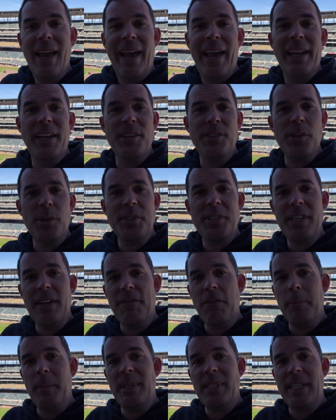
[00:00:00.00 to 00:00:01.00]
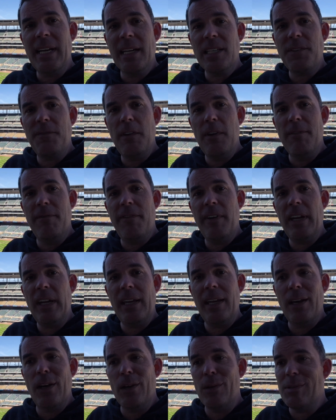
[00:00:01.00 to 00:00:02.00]
And as you'll see from these next few
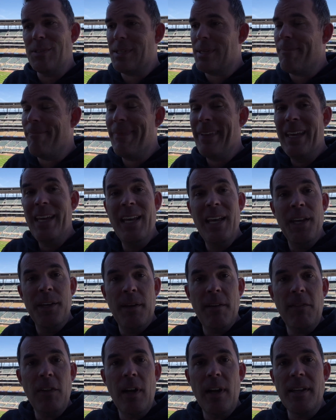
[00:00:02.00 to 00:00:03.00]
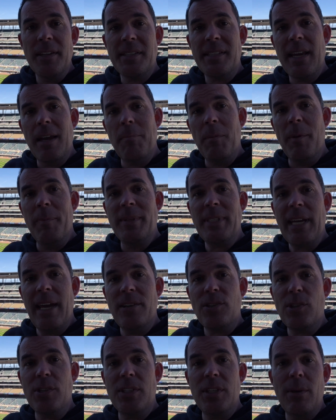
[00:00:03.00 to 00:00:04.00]
videos, you have a lot of the same
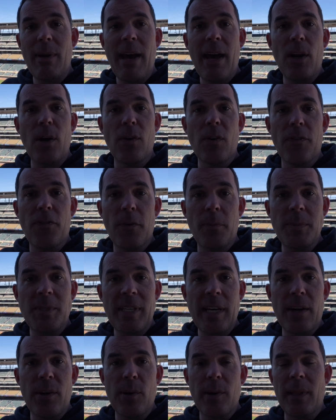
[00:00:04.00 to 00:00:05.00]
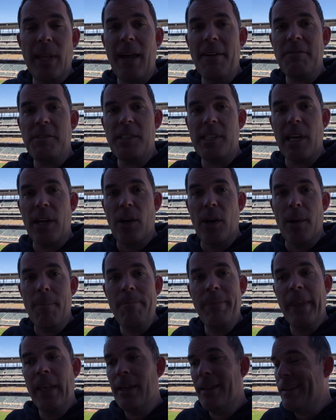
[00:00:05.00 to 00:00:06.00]
limitations you had over from center and left center.
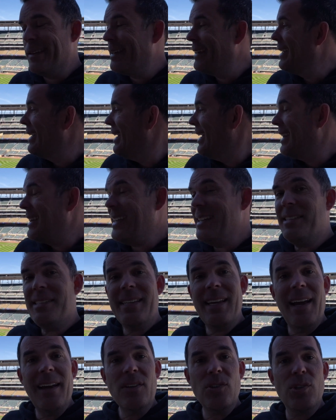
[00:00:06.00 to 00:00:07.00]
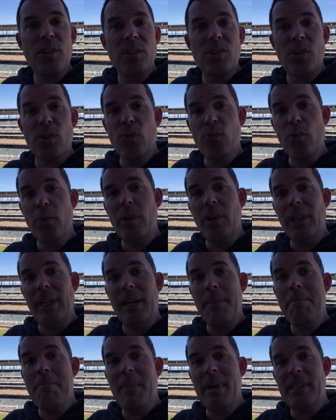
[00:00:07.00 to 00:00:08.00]
These sections are
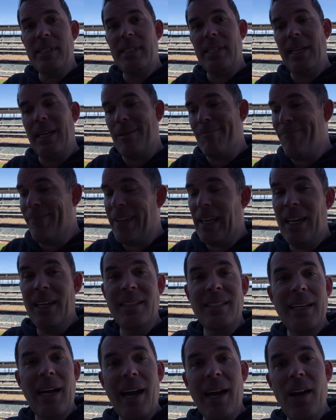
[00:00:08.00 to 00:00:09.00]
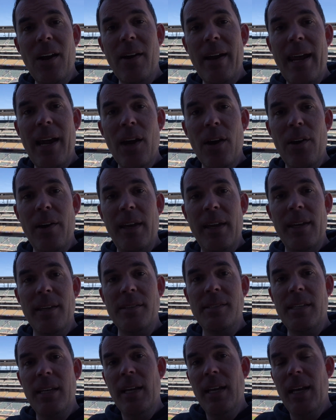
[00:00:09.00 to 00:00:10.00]
really missing entire
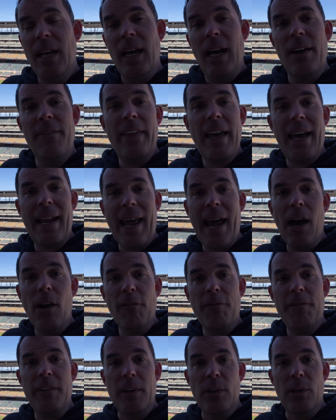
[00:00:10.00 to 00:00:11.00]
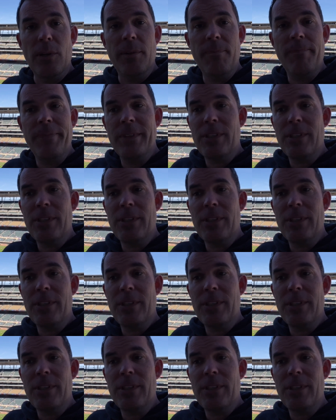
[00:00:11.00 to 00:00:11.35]
areas of that outfield.